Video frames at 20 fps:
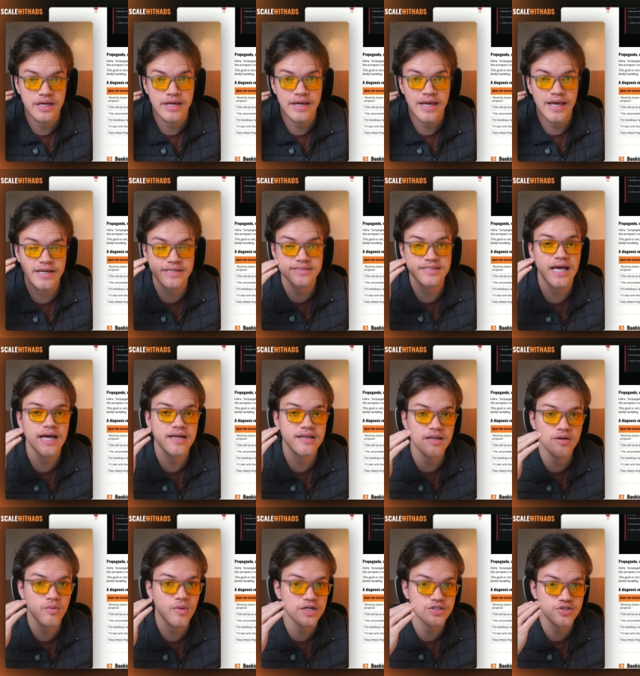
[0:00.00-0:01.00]
exactly
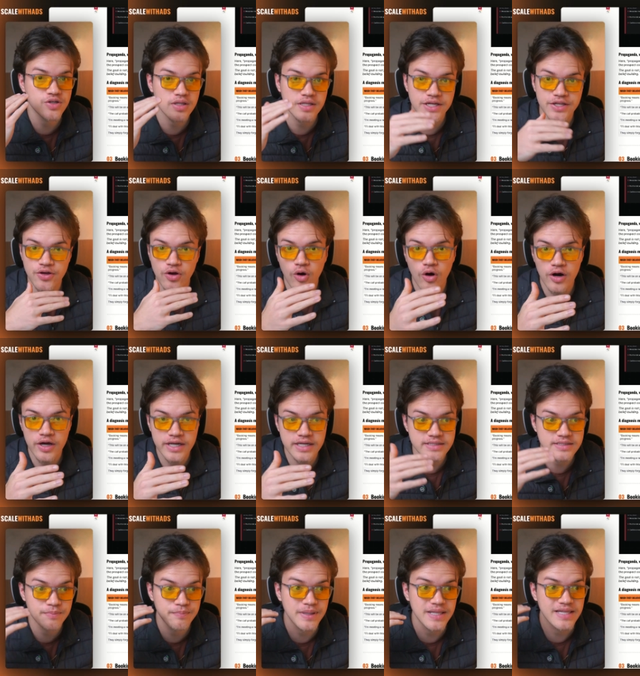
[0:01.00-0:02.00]
what your lead
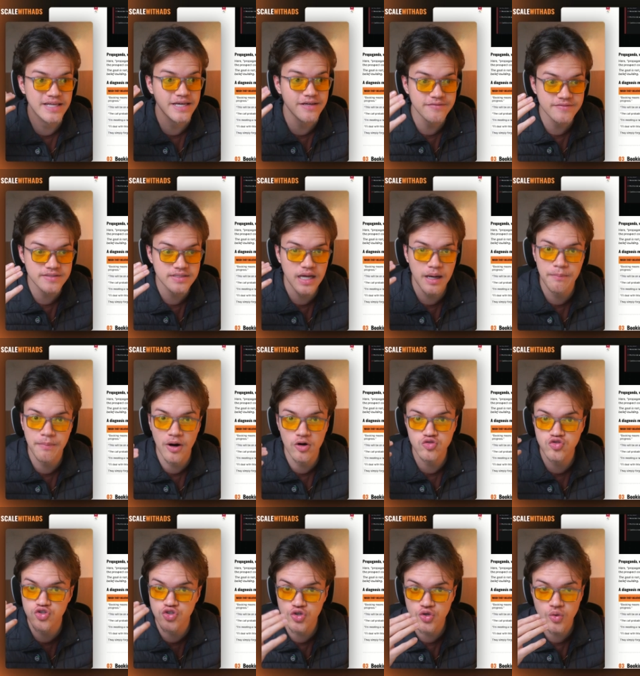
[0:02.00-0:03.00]
audience believes
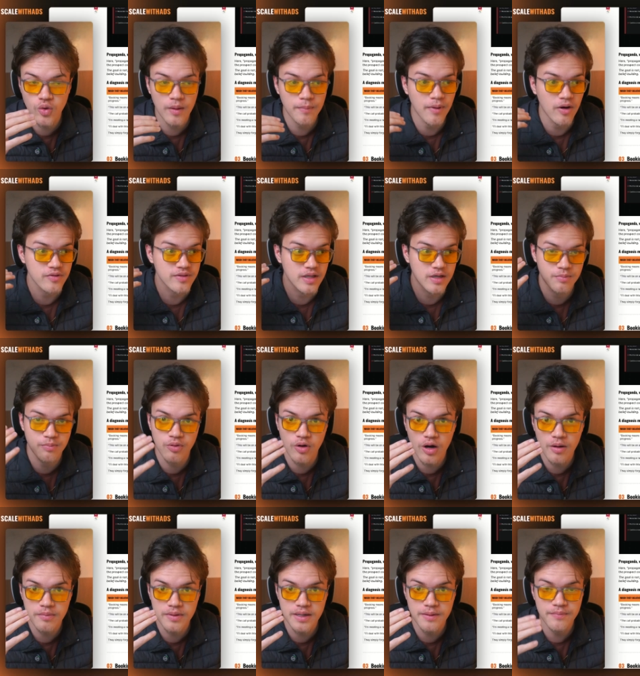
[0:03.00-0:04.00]
about you, about their
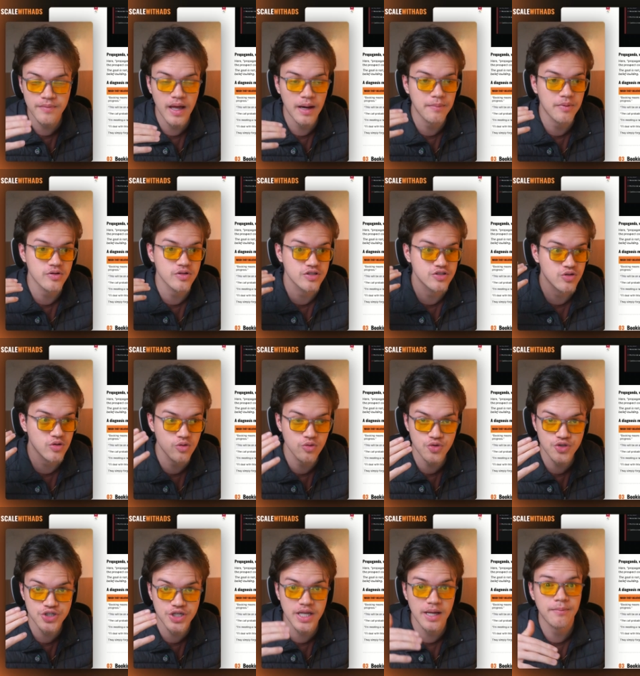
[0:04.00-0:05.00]
problem, about the
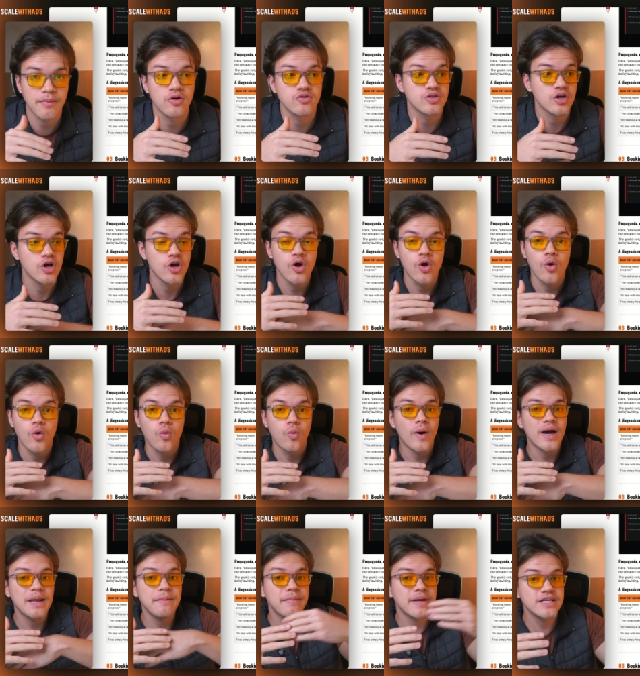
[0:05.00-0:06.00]
solution, about
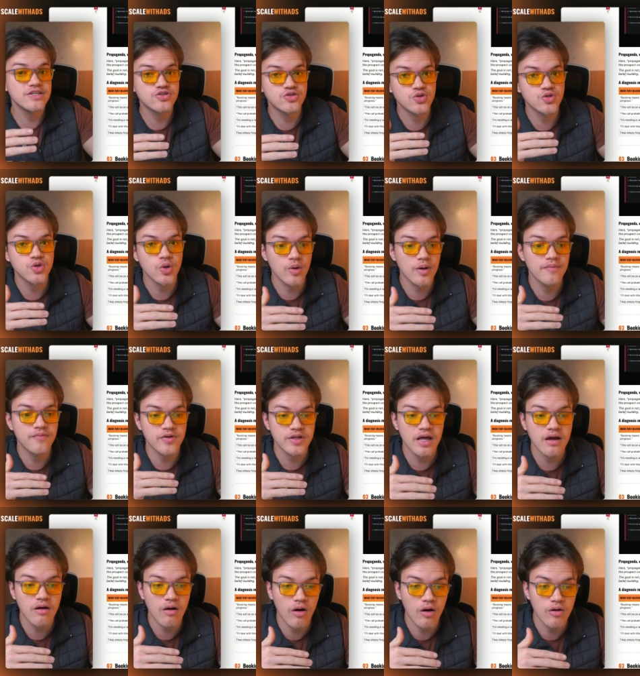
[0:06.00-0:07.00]
what it means to show up for
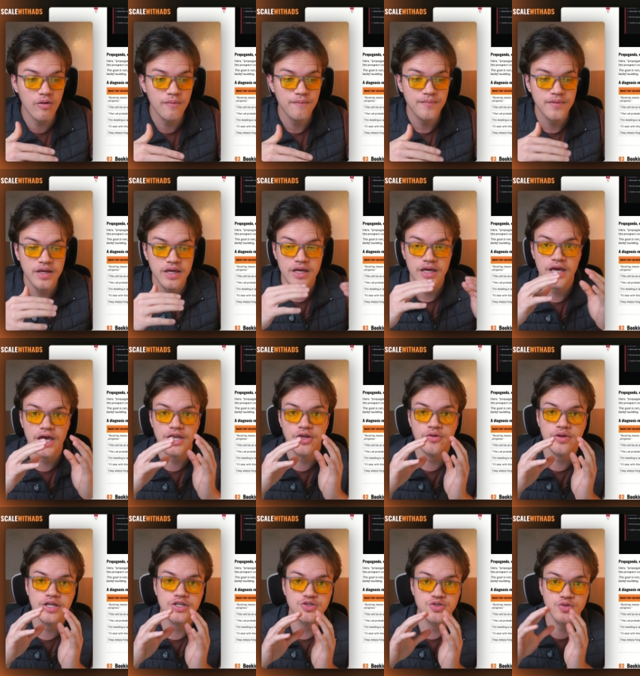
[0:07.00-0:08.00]
that call. And you
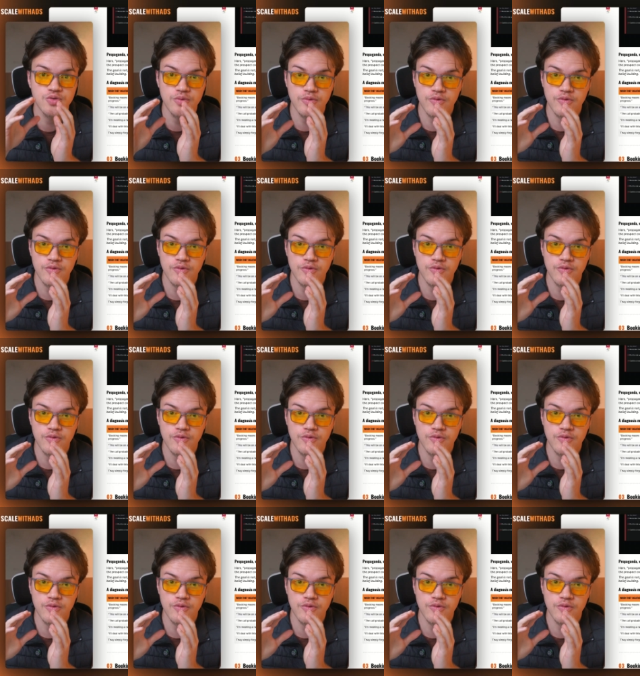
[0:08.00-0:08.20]
need to